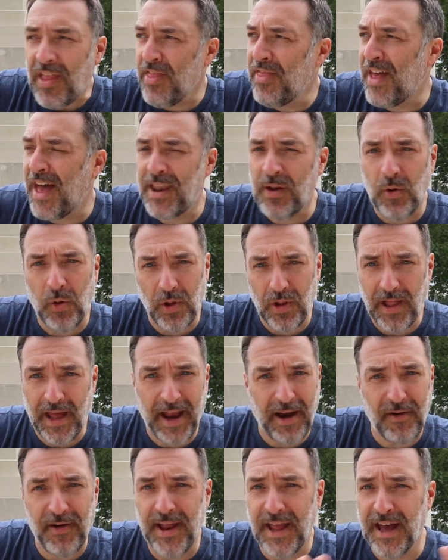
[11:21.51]
That whole
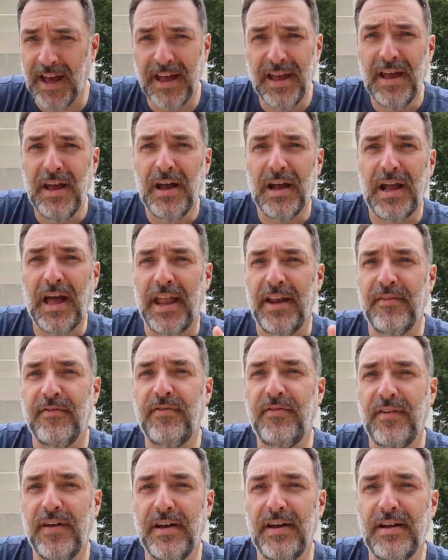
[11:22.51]
area, kind
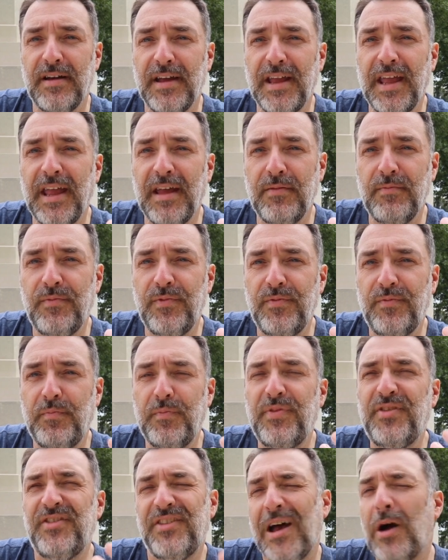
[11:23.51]
of
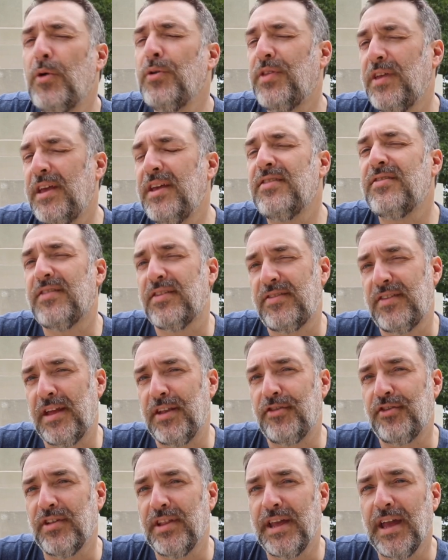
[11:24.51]
southeast,
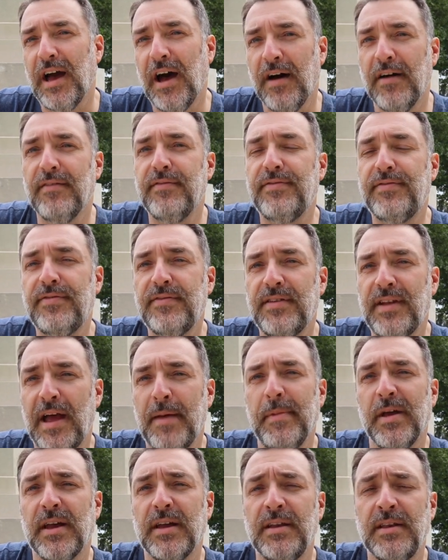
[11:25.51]
essentially, of
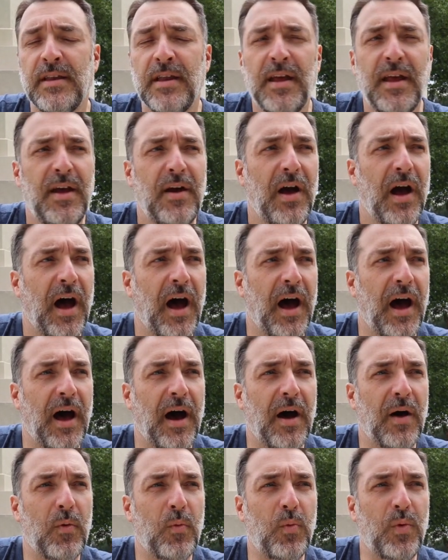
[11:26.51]
Nijmegen,
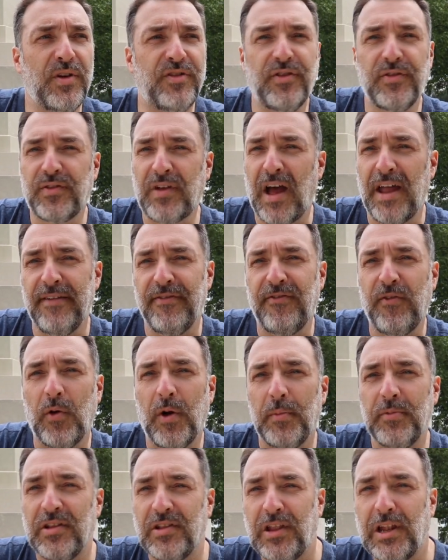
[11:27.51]
which is kind of
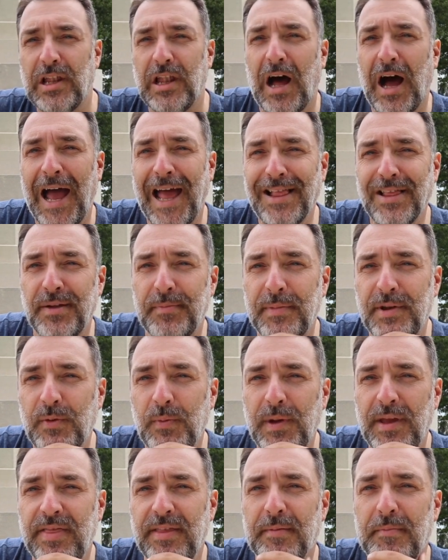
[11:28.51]
forms a little island
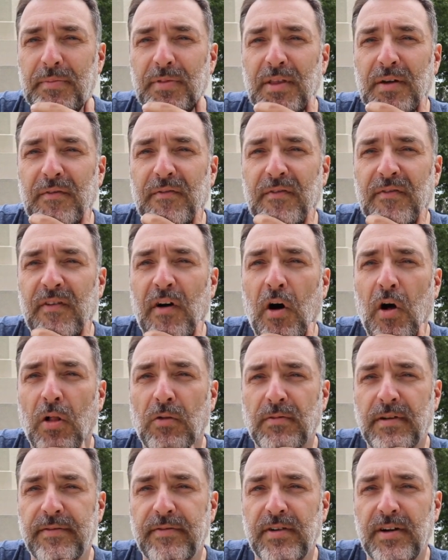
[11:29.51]
between the
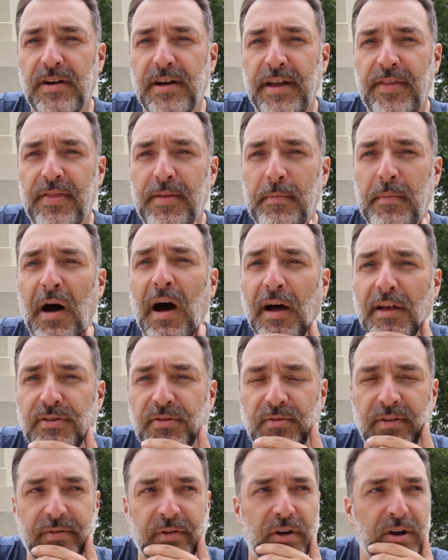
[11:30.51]
Val River and the
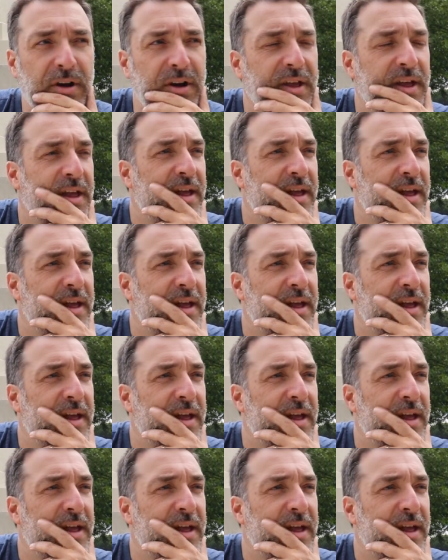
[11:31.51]
Maas River,